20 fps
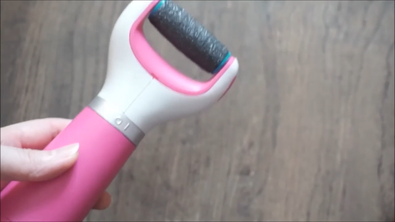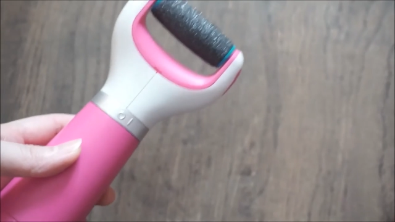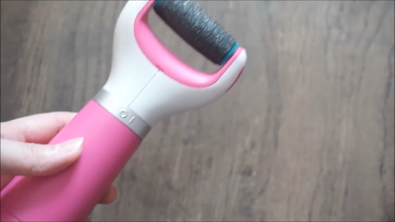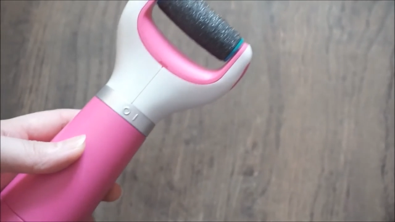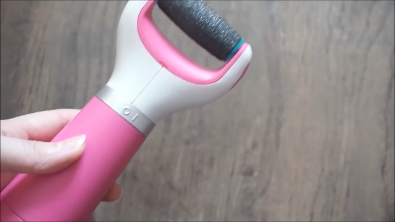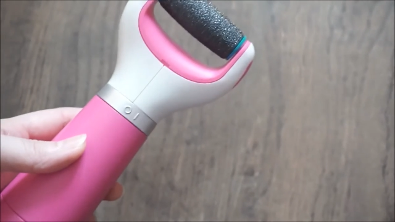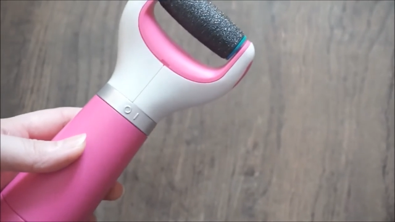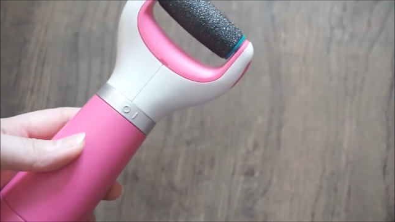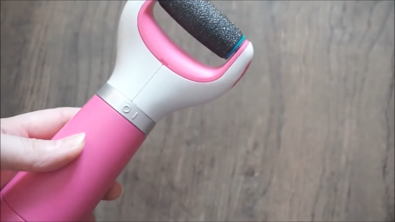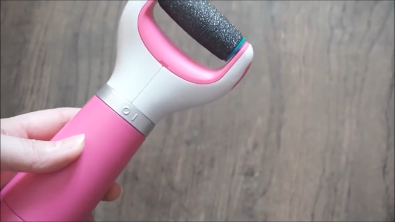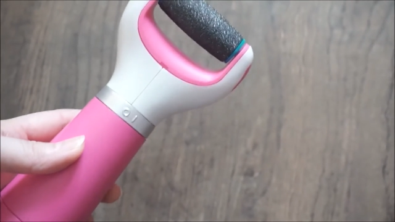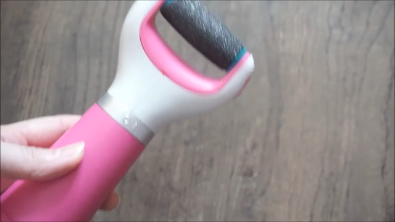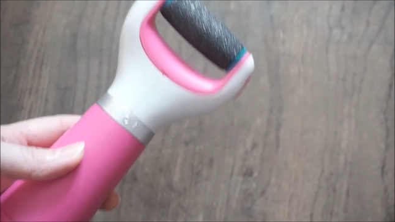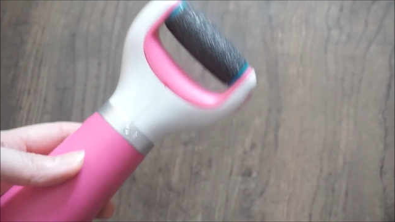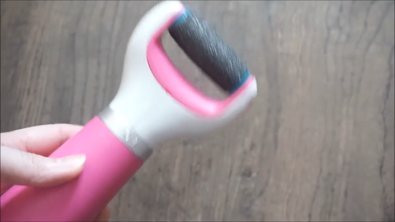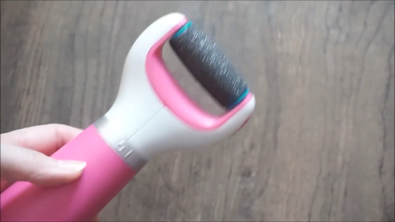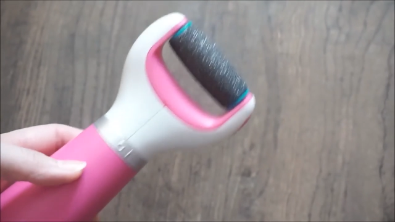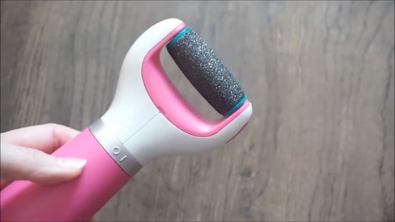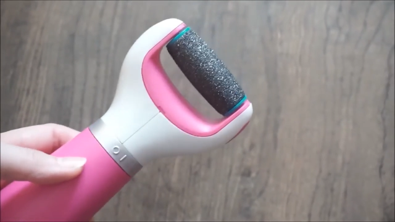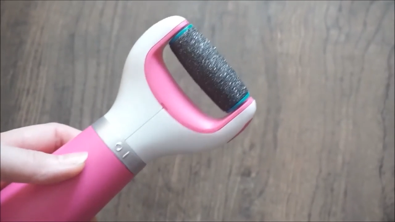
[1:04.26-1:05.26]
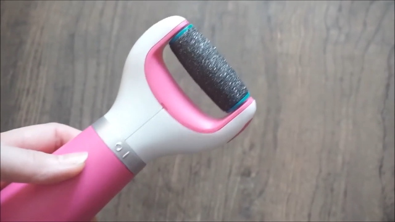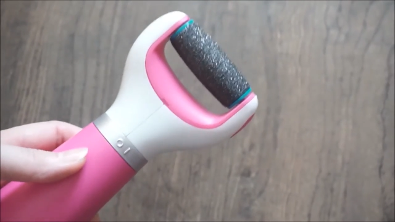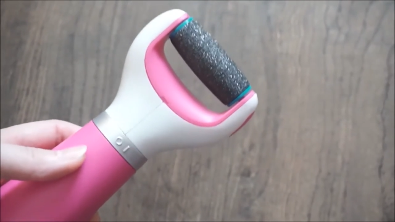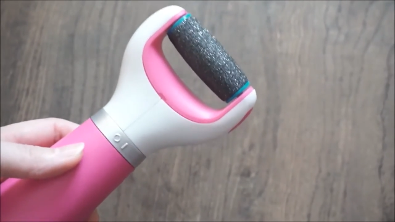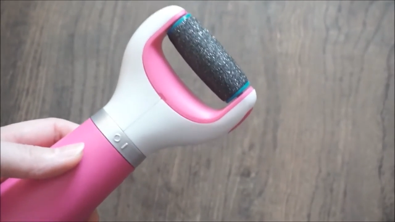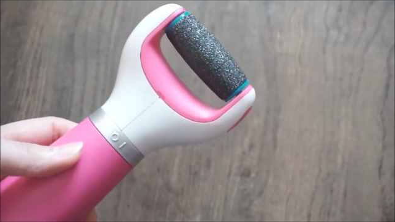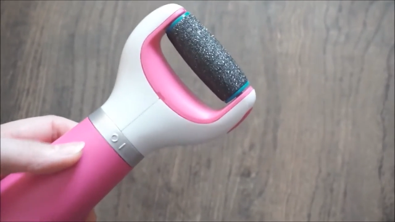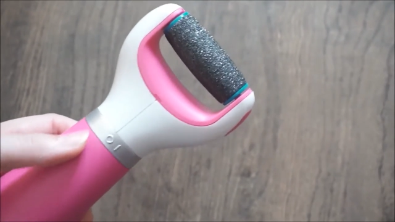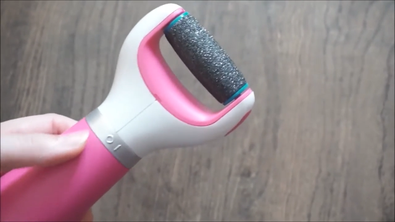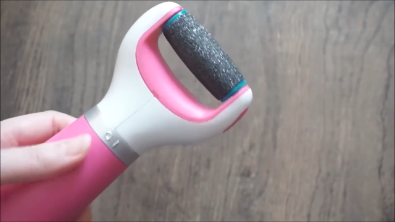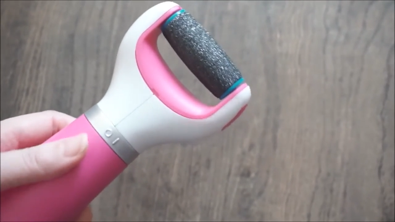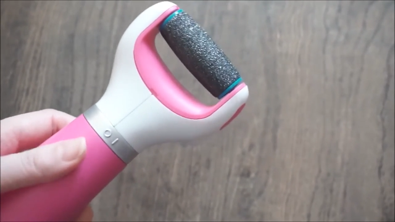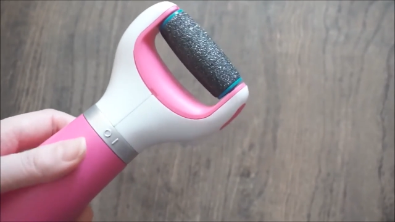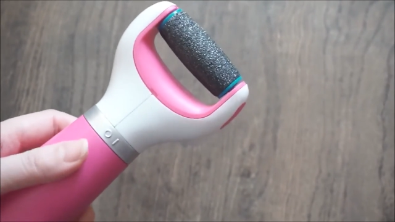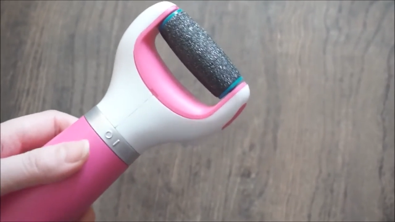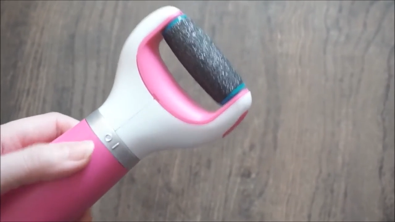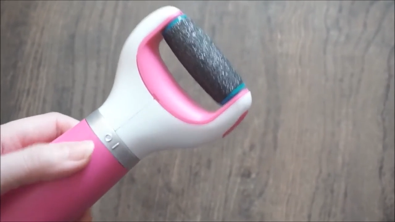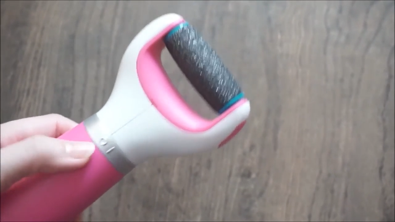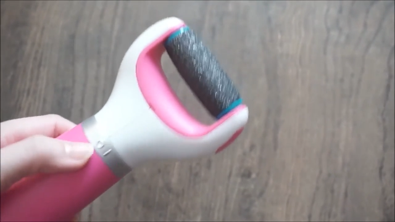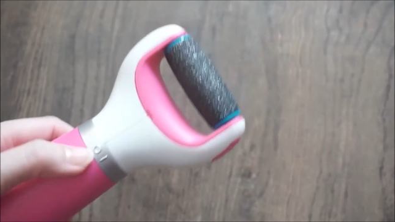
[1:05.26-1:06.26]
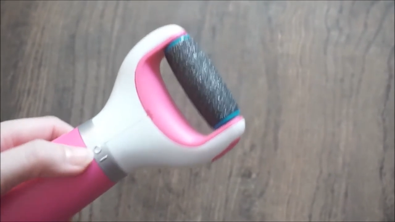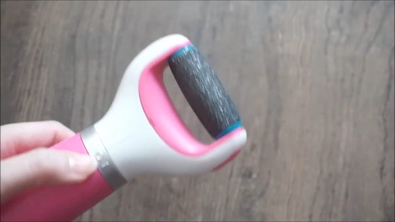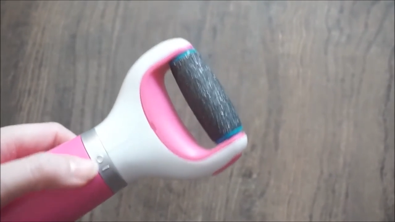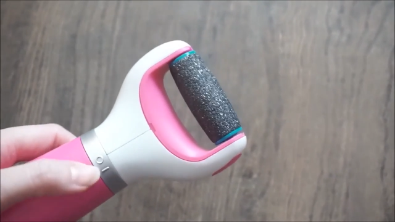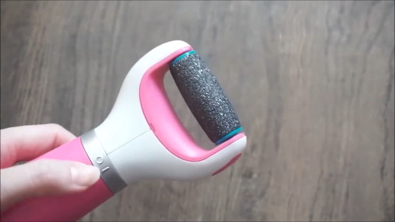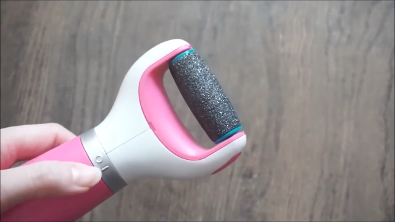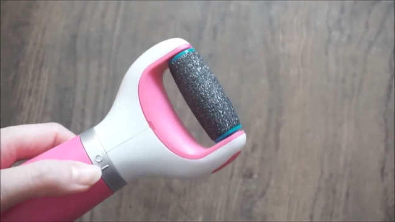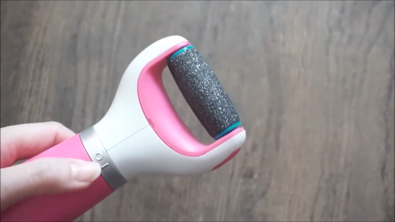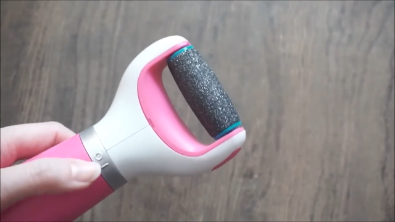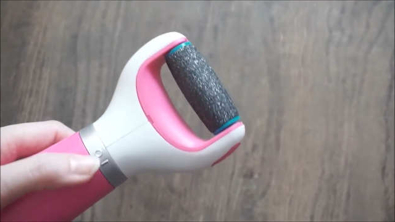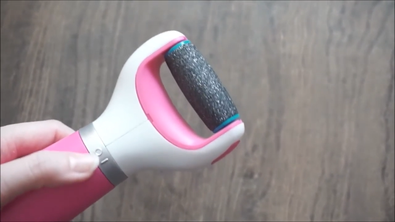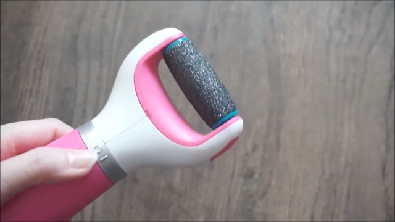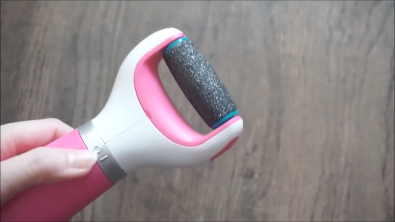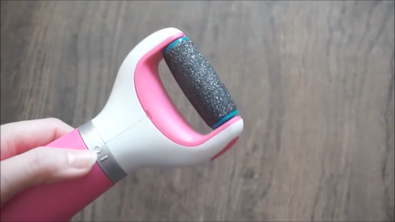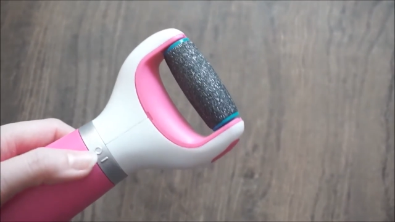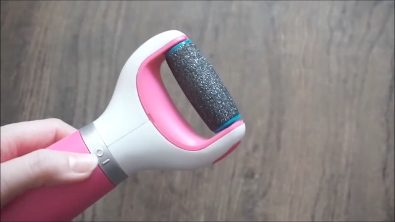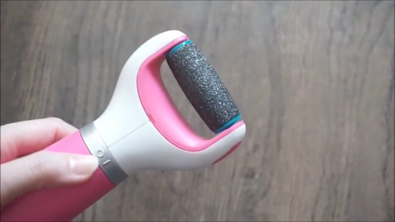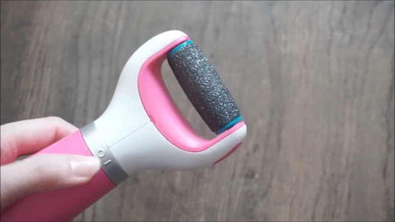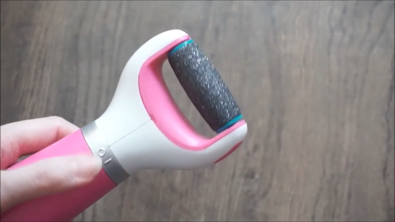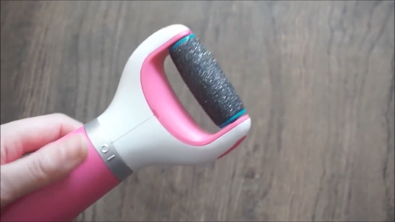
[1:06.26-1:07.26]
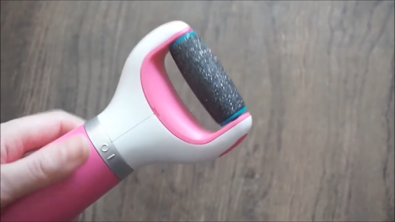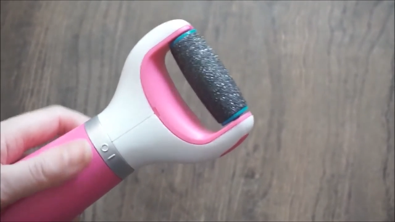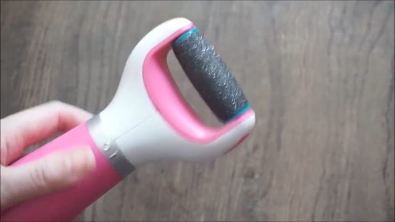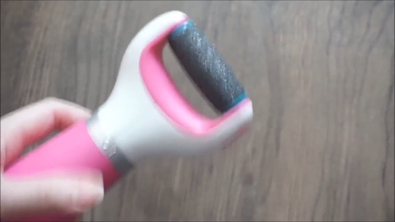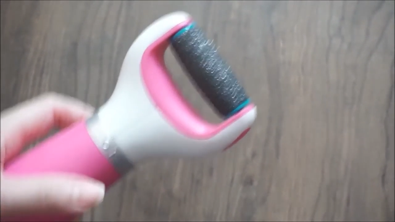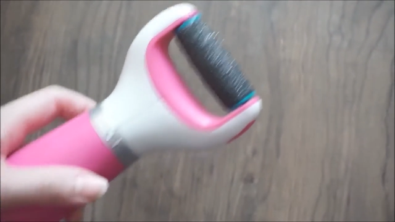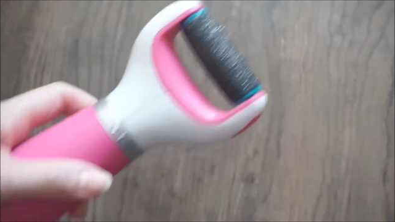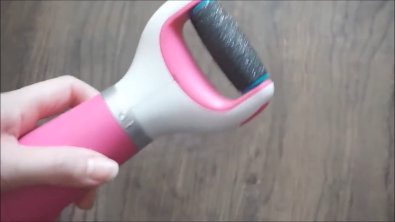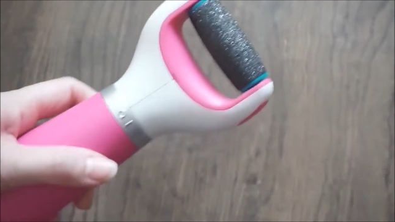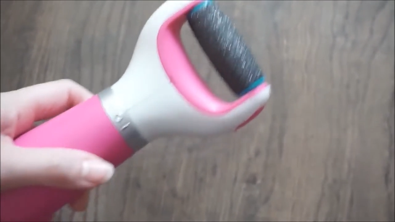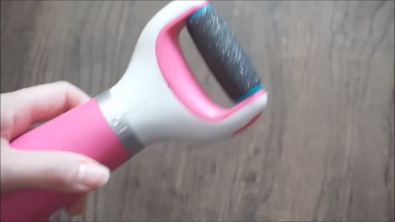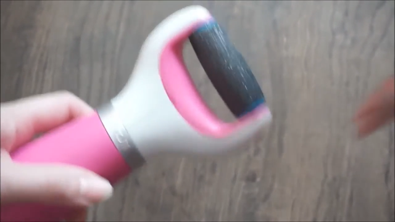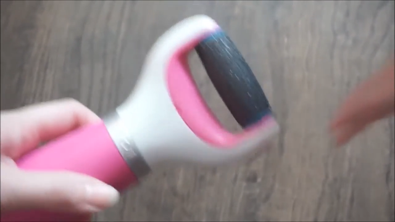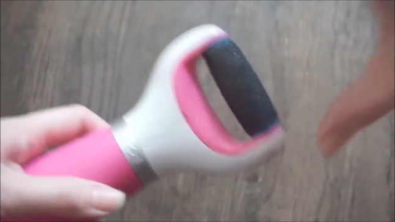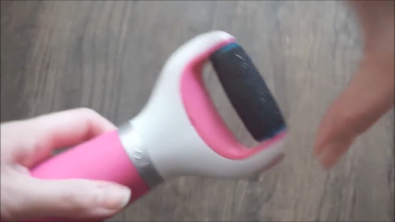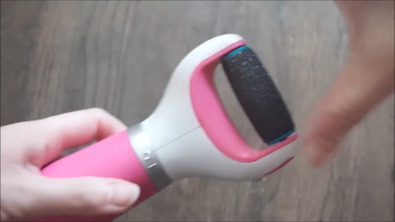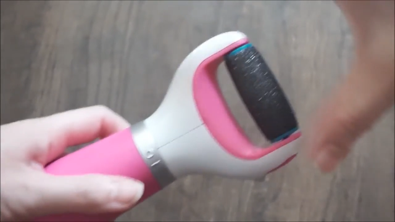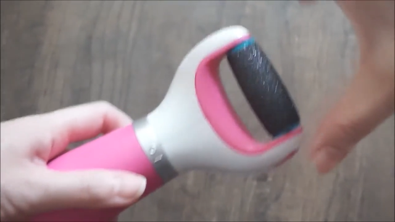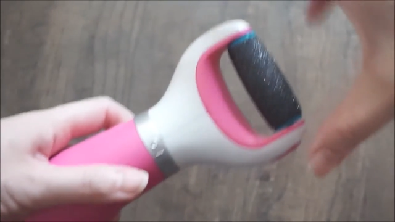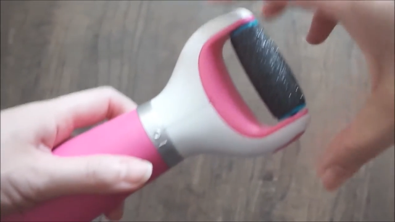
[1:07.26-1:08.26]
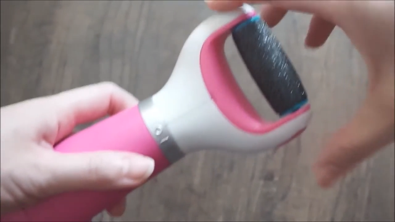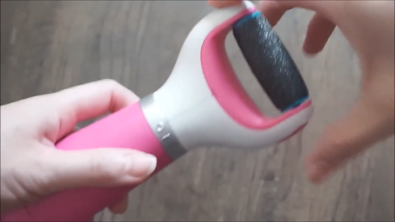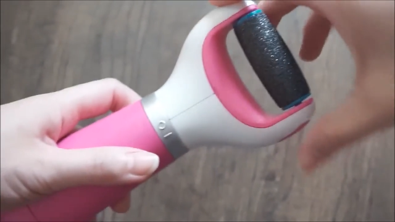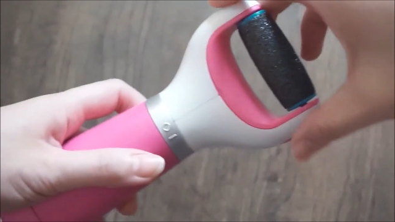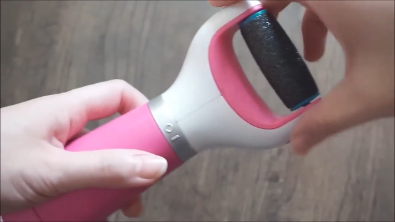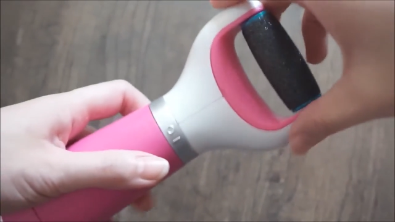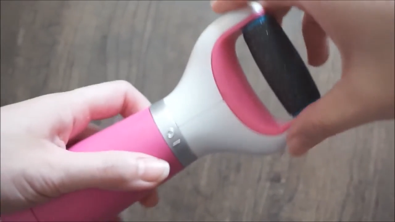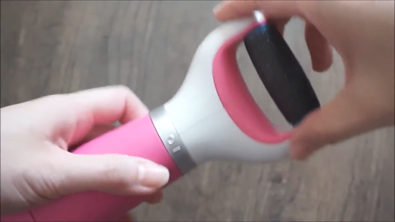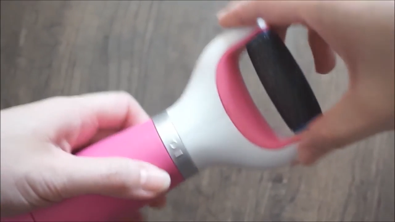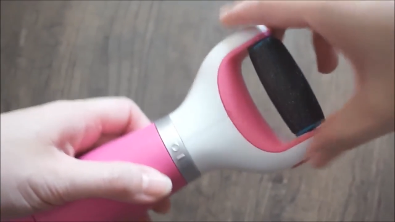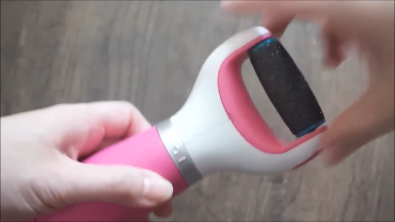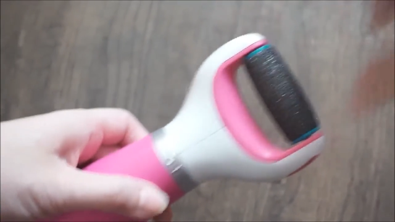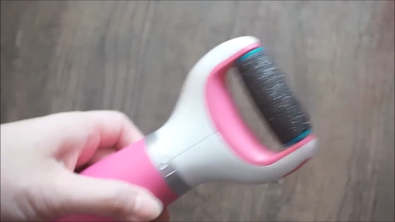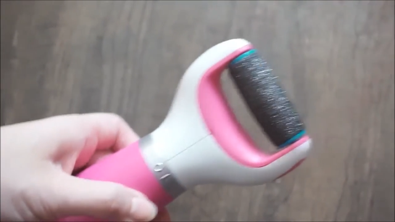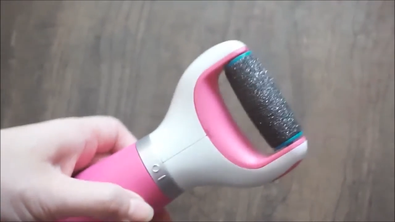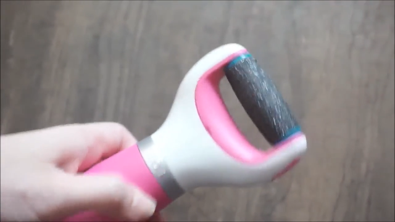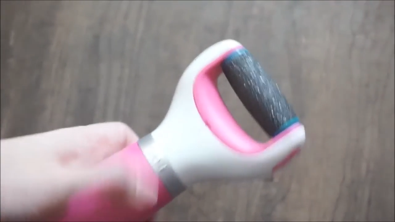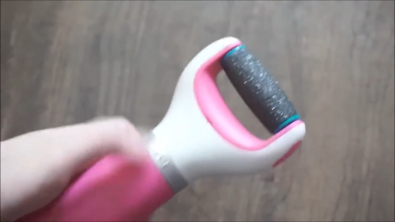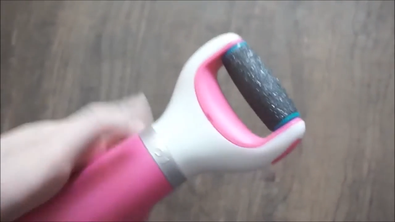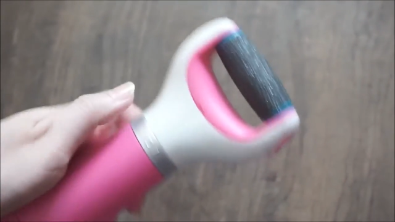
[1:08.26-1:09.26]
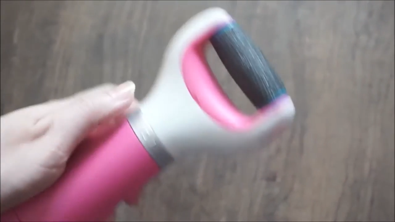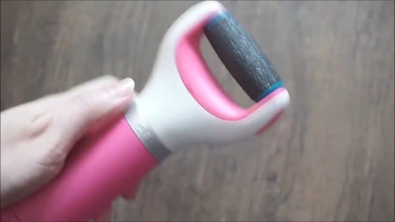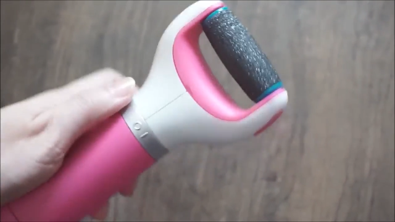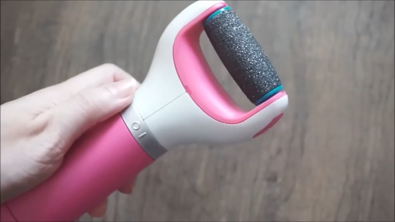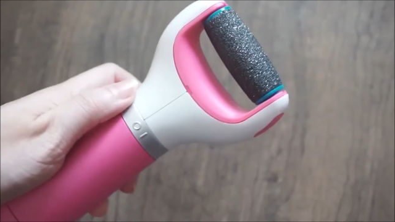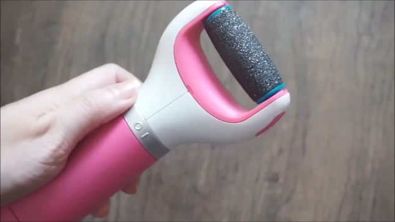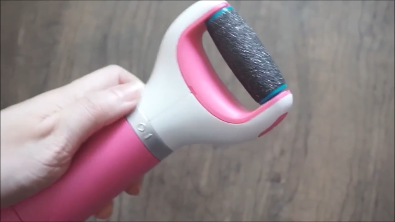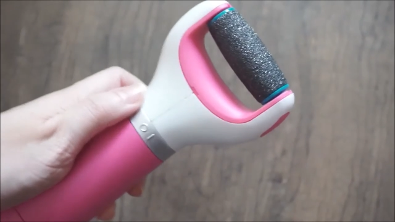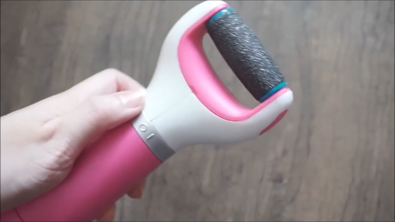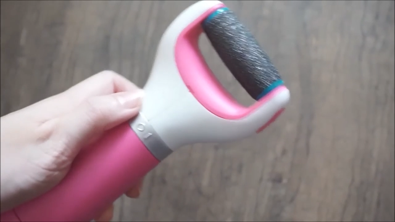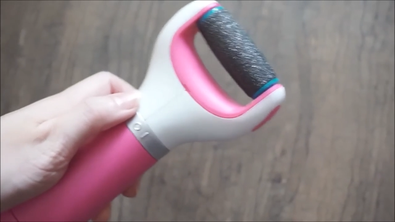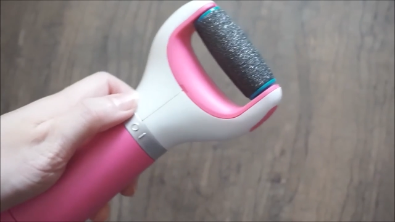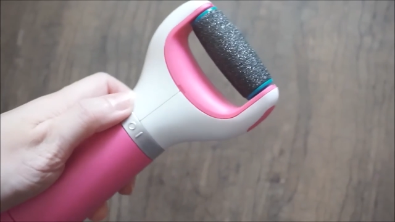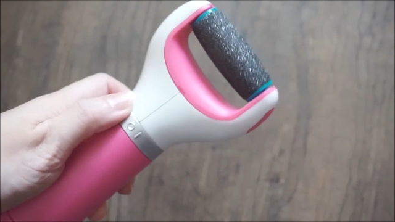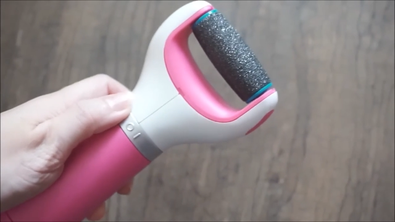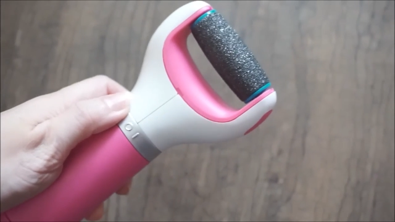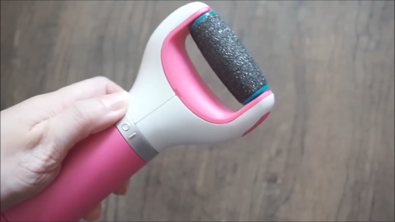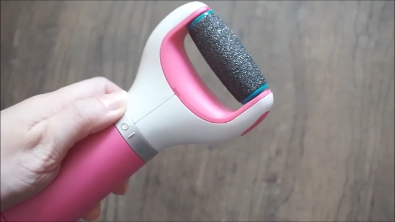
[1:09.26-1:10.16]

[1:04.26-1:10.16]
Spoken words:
Nobody's mouth can be seen.